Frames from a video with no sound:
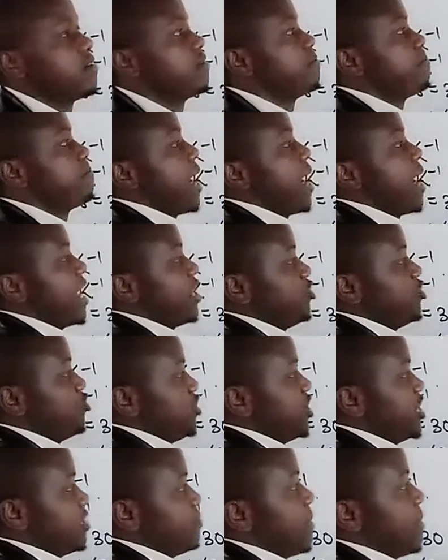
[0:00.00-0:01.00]
per
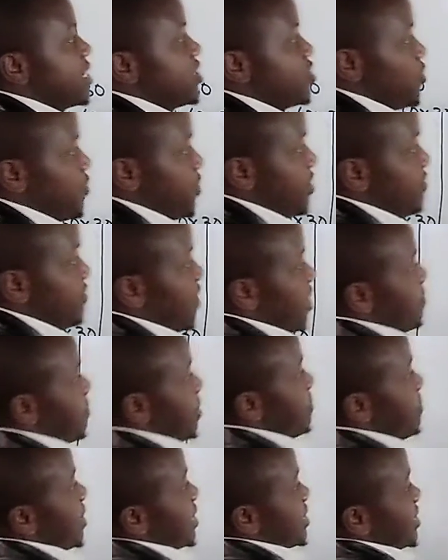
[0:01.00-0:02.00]
unit mass. So we divide by
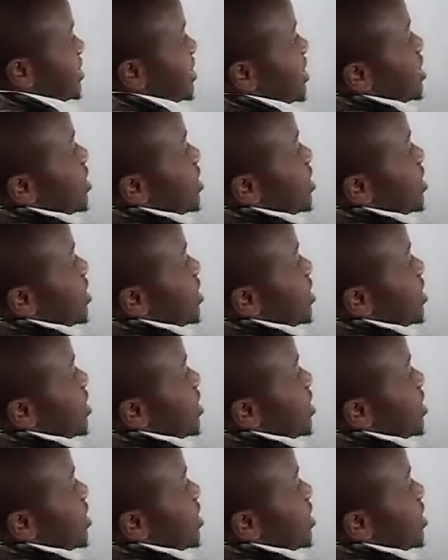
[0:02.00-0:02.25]
mass.